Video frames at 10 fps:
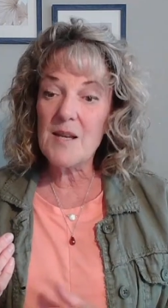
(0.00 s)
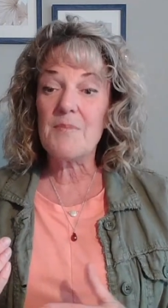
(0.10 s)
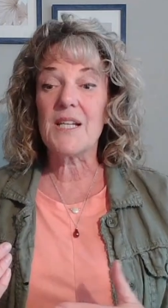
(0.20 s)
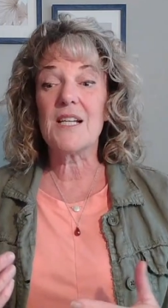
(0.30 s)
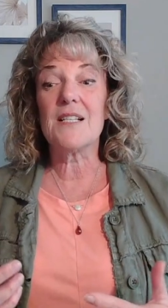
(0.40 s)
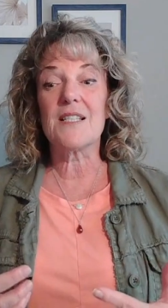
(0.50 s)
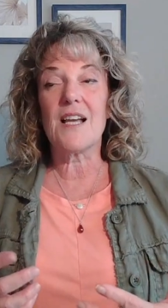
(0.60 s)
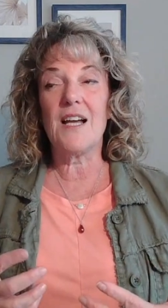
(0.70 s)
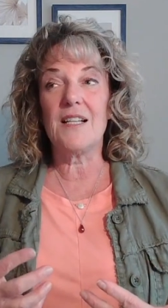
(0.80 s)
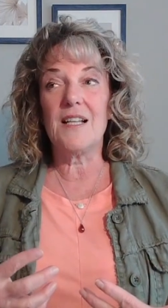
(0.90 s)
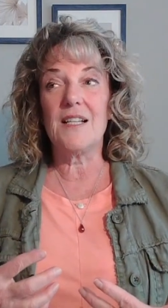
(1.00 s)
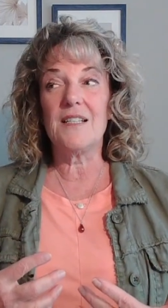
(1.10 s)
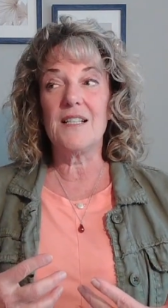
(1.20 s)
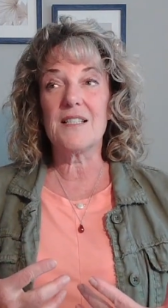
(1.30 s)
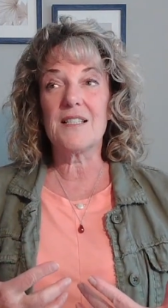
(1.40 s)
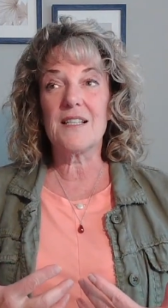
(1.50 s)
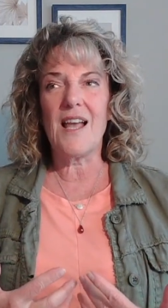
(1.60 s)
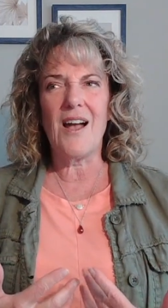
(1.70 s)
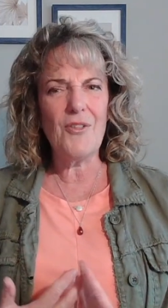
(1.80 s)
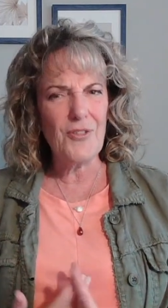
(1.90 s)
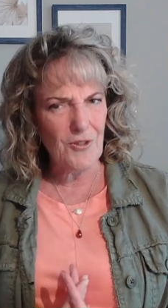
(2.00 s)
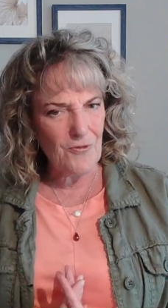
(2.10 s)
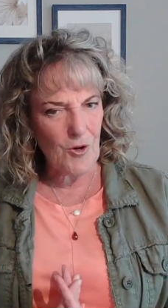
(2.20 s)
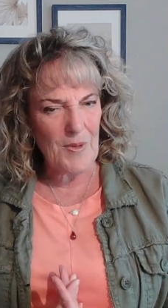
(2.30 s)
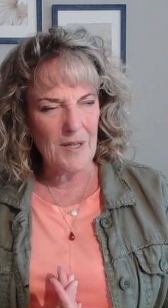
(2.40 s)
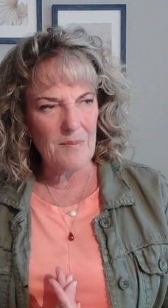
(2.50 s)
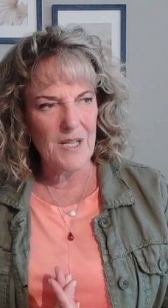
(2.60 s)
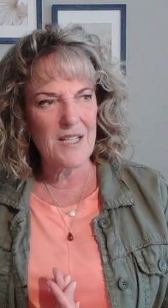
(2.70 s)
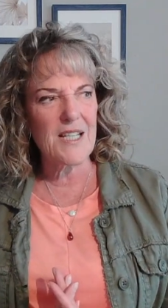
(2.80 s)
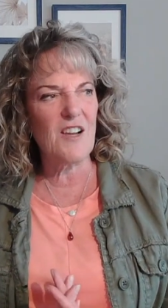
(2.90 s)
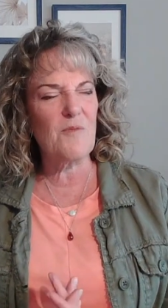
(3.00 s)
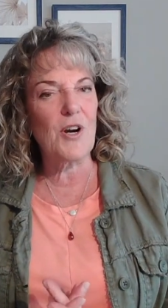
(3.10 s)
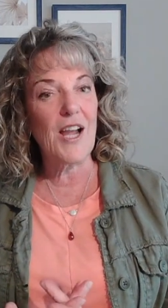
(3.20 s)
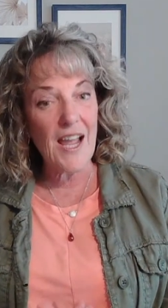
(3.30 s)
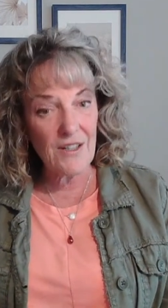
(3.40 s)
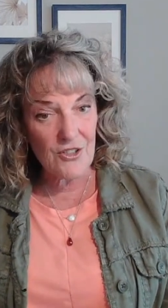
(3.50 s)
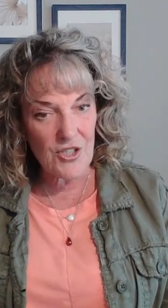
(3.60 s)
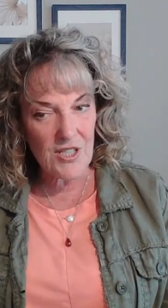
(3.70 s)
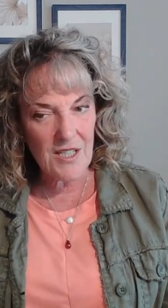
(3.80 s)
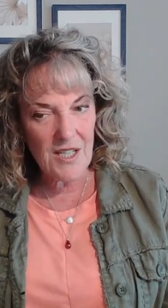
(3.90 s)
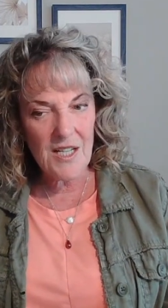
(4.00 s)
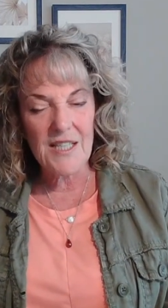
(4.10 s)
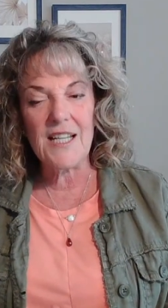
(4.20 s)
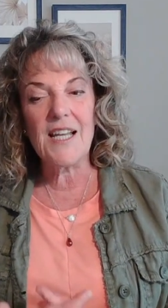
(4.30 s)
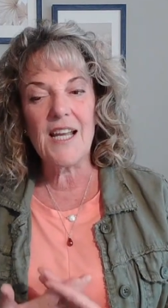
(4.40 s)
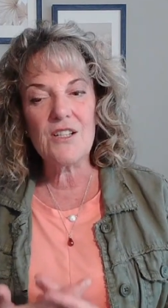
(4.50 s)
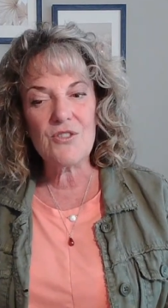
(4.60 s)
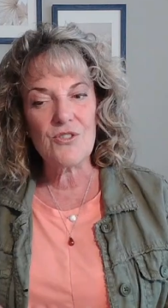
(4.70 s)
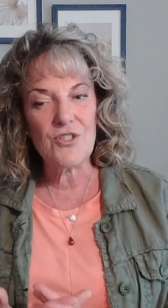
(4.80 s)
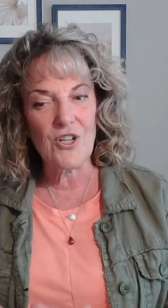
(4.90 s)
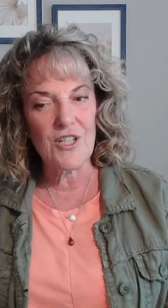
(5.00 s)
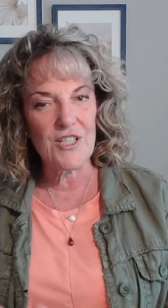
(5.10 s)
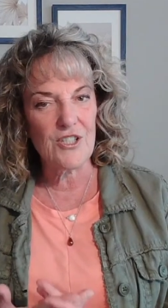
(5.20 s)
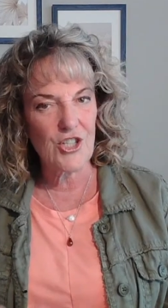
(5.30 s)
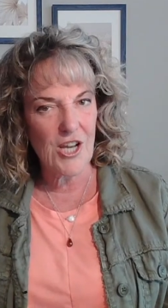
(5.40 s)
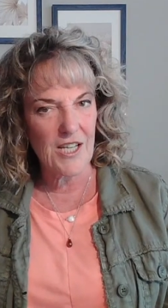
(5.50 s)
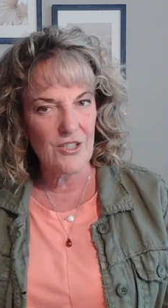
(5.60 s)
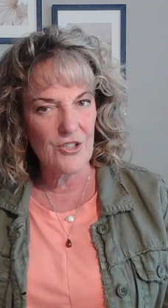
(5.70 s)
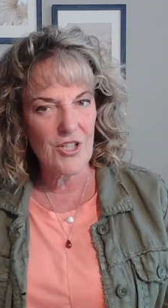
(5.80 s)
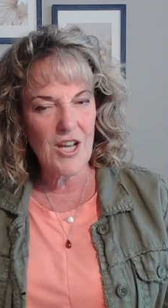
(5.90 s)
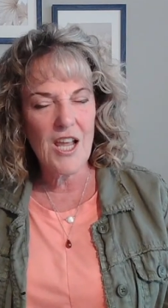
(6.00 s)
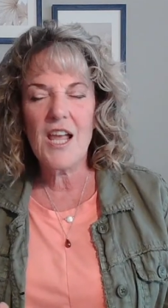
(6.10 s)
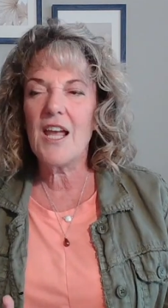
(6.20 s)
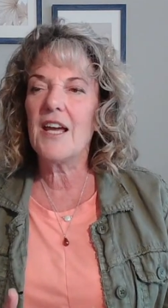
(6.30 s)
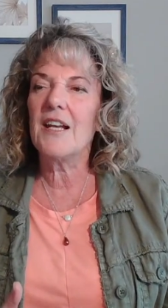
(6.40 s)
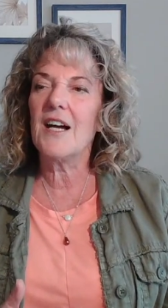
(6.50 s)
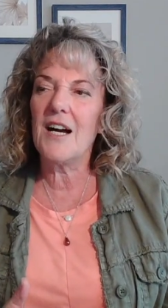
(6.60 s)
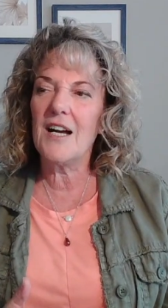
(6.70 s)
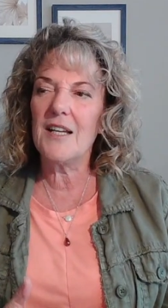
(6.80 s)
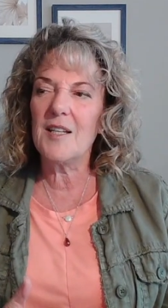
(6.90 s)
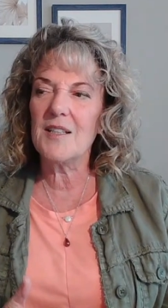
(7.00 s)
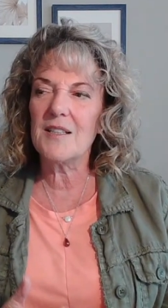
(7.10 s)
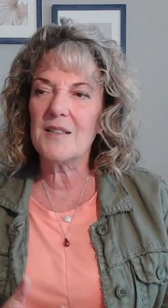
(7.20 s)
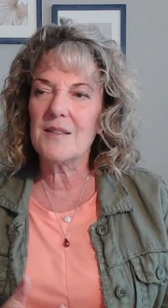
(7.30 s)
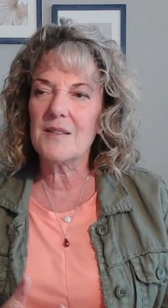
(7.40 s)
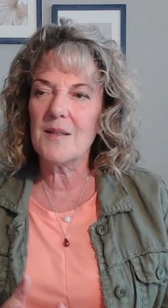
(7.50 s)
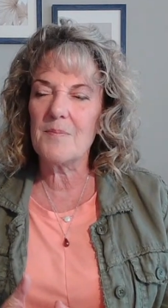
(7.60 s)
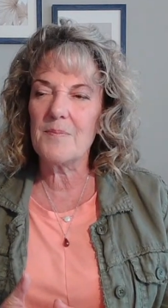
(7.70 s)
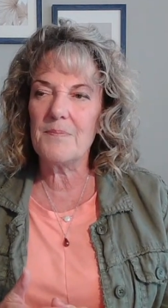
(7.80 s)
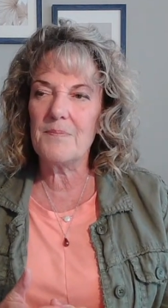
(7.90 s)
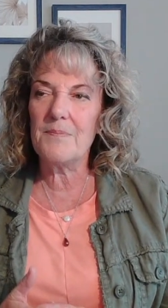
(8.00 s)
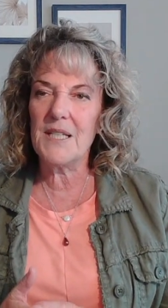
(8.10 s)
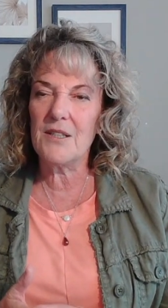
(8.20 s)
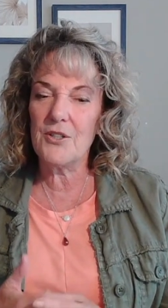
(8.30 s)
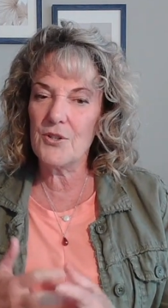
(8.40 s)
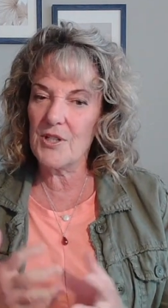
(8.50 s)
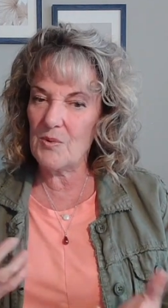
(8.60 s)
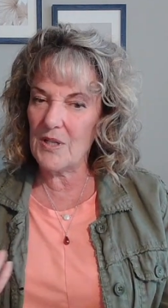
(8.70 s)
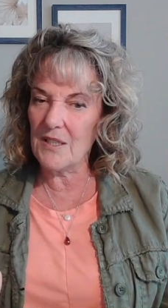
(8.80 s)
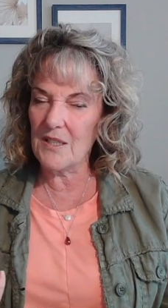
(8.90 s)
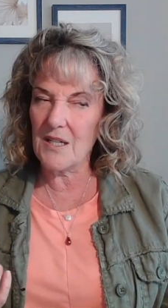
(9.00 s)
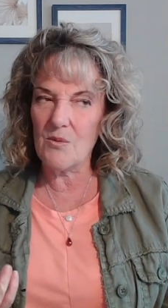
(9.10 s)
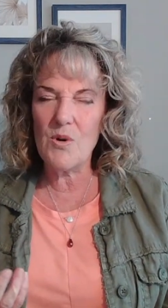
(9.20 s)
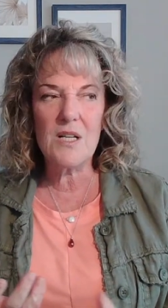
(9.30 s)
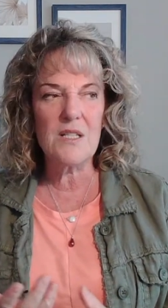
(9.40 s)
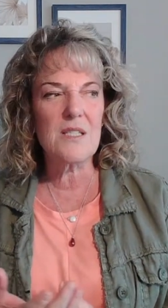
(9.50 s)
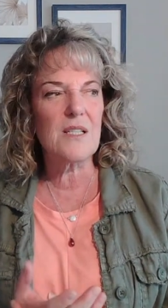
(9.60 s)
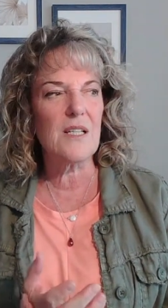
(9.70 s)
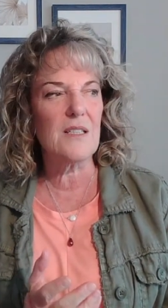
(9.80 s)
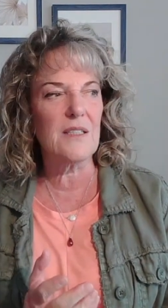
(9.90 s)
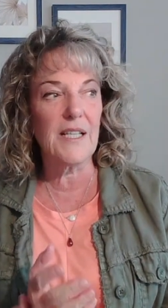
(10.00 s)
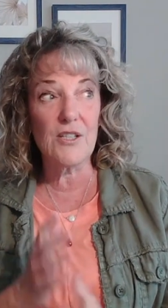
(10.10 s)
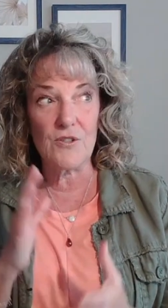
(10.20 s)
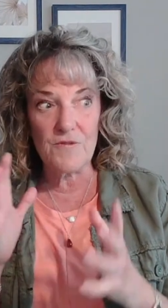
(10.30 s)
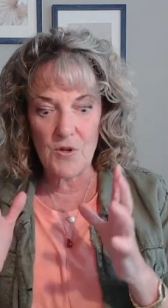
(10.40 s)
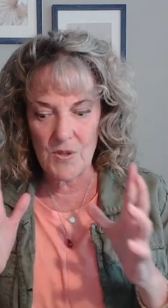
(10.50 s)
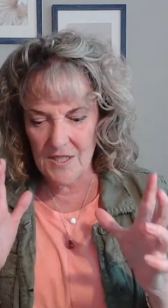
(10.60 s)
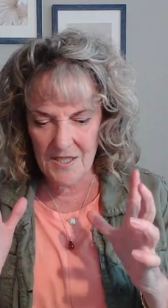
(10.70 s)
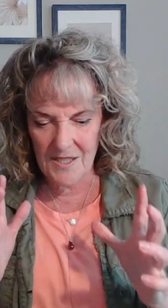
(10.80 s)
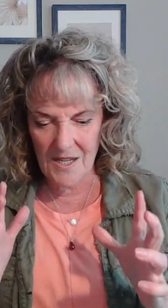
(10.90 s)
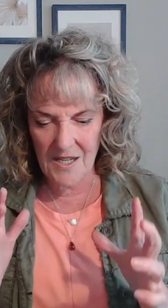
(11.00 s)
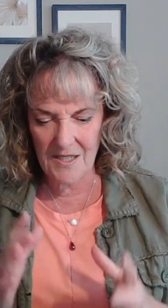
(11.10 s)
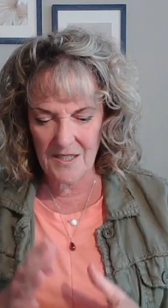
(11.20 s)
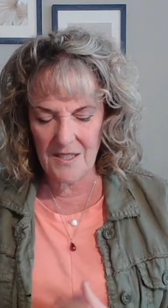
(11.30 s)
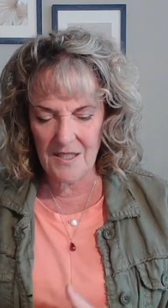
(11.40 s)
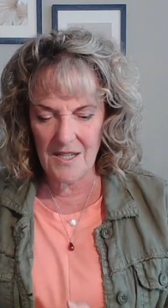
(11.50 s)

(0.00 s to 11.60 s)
because it's healthier for me, because I have more energy. The answer started to change. And I, being the nerdy one that I was, and laser focused on